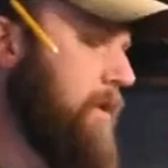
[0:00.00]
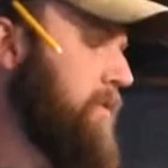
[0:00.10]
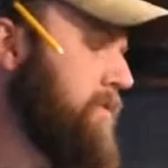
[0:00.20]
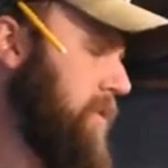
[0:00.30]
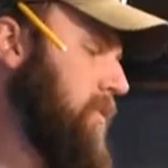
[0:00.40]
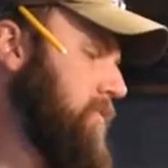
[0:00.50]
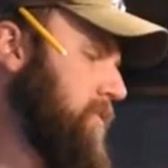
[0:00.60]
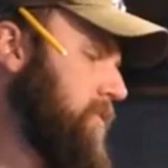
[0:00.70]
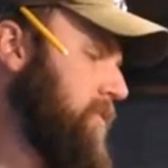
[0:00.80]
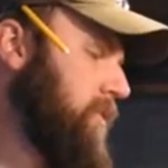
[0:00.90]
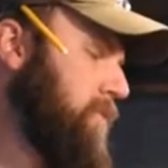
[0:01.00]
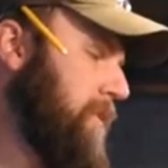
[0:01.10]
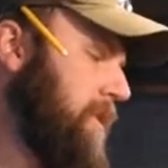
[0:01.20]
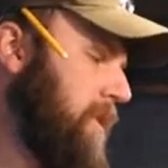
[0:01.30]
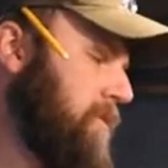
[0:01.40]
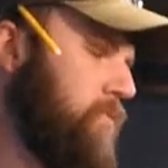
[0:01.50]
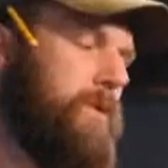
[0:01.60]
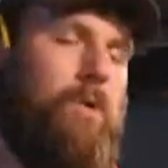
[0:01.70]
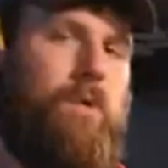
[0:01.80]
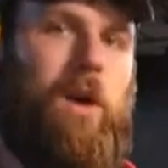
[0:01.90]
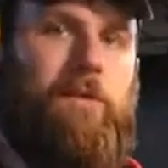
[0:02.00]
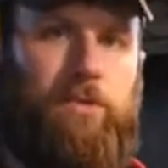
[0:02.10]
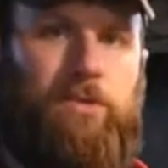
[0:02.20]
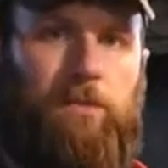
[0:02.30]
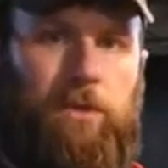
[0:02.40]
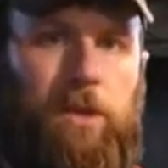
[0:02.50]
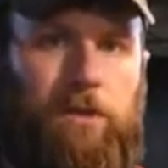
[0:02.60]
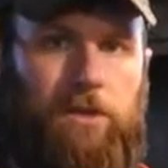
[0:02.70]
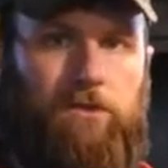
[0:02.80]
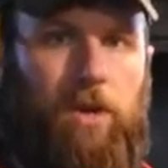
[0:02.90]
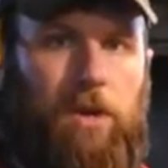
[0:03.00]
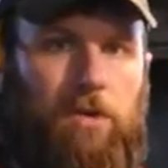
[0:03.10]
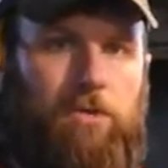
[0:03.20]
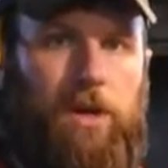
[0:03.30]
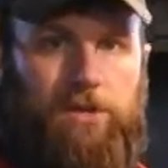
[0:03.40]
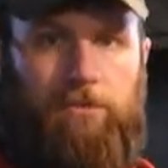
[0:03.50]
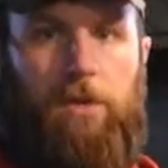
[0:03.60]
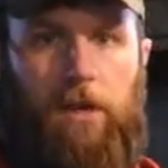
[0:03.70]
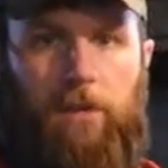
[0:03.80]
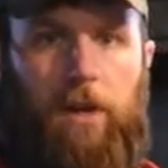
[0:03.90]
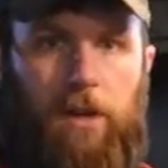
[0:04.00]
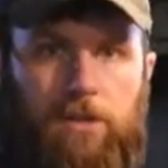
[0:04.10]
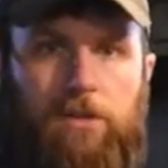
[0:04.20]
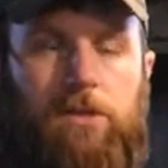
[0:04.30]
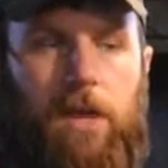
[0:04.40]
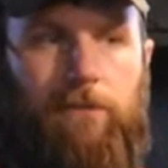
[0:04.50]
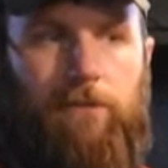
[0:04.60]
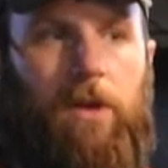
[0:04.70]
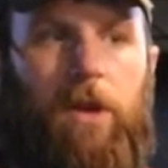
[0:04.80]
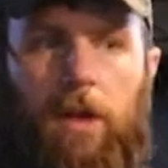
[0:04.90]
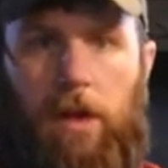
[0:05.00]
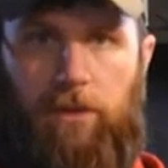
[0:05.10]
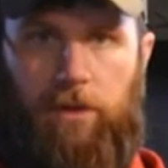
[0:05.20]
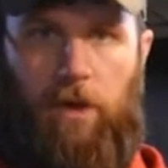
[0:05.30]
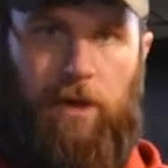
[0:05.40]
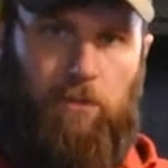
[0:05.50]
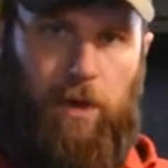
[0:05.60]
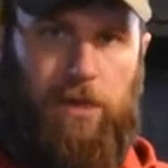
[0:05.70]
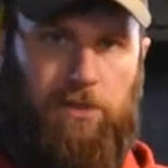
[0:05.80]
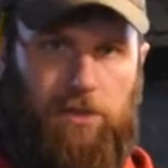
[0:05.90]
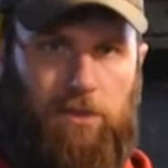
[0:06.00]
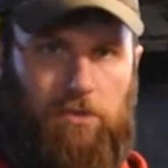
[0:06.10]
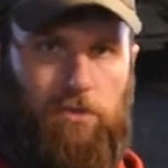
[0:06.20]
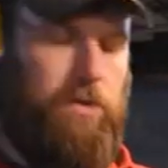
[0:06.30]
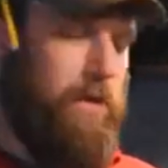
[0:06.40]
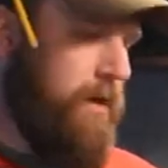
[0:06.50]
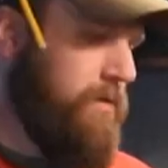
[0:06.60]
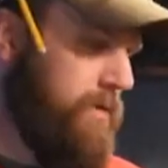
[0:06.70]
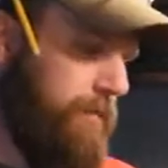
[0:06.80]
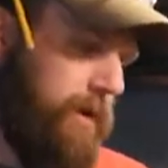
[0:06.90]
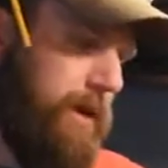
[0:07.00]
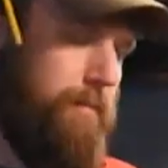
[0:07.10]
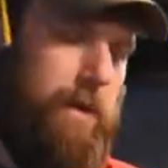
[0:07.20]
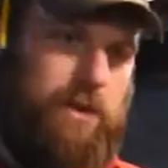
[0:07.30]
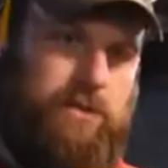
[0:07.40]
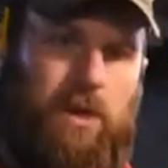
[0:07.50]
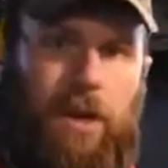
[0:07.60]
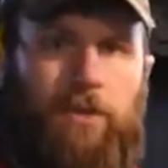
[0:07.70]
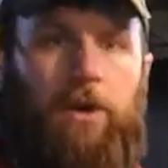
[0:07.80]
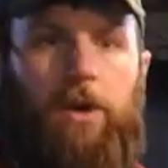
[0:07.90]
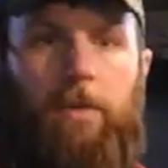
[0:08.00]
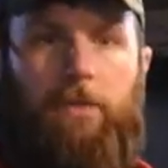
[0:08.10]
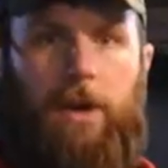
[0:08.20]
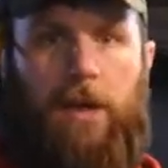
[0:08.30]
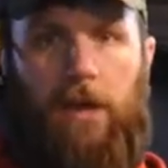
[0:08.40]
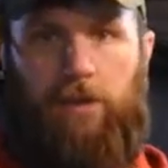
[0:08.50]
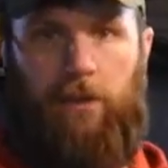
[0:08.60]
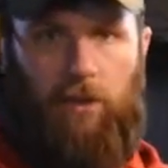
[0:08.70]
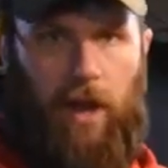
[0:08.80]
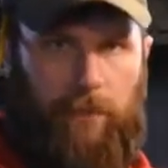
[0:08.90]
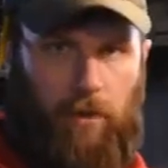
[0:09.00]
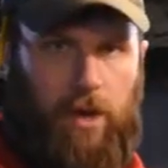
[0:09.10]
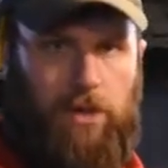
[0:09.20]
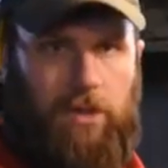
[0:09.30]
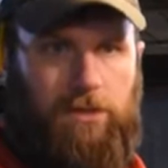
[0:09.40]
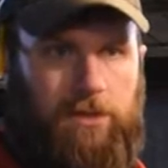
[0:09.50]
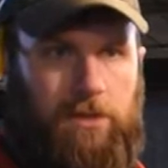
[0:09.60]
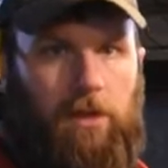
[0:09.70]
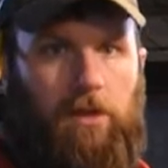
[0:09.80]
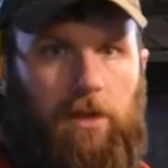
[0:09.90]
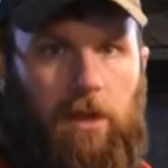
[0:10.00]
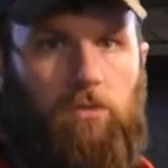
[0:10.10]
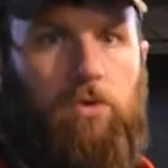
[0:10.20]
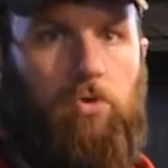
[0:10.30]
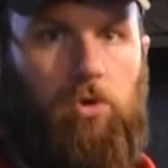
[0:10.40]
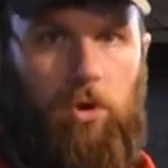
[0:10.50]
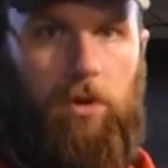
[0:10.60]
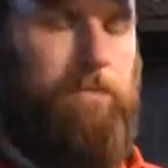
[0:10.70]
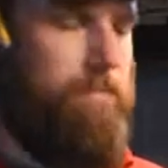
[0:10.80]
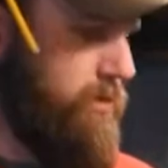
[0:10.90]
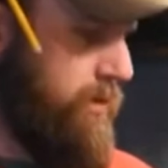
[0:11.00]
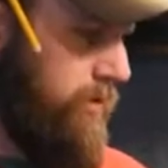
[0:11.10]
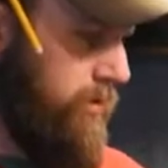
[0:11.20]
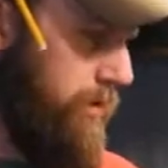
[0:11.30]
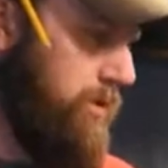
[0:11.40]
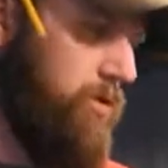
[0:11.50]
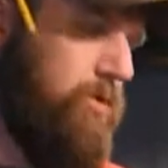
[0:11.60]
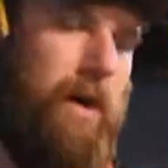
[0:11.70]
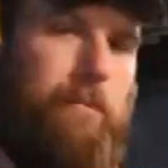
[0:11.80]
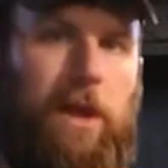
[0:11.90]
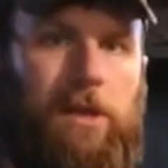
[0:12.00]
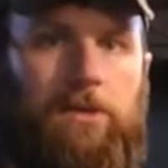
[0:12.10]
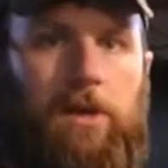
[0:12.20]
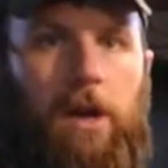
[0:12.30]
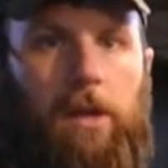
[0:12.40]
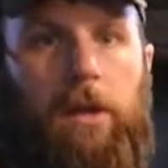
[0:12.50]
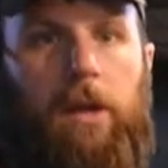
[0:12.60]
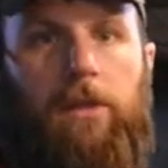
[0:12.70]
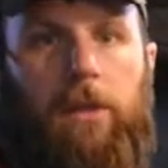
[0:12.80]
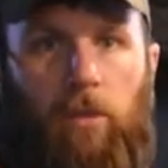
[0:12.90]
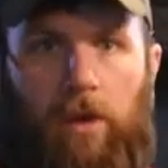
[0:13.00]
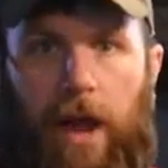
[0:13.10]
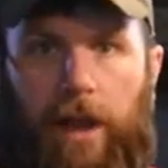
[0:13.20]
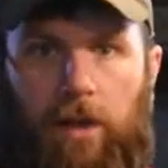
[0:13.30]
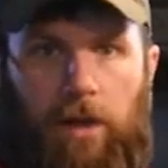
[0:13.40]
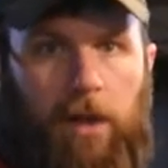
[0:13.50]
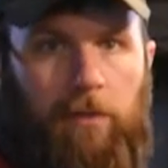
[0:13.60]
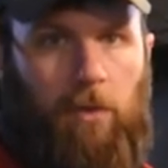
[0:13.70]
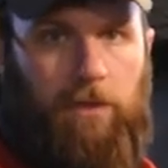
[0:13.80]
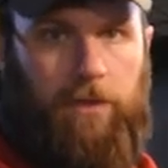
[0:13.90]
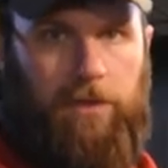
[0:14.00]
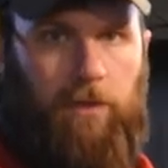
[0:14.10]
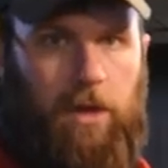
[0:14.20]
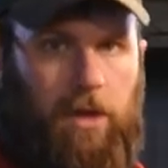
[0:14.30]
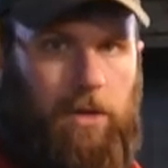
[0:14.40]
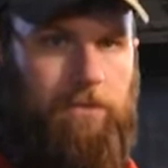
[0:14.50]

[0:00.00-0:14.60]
So just because we don't cover something in this video doesn't mean that it is safe and the correct way to do something on a bandsaw. There are many different operations that you could potentially do on a bandsaw that we're not going to cover in this video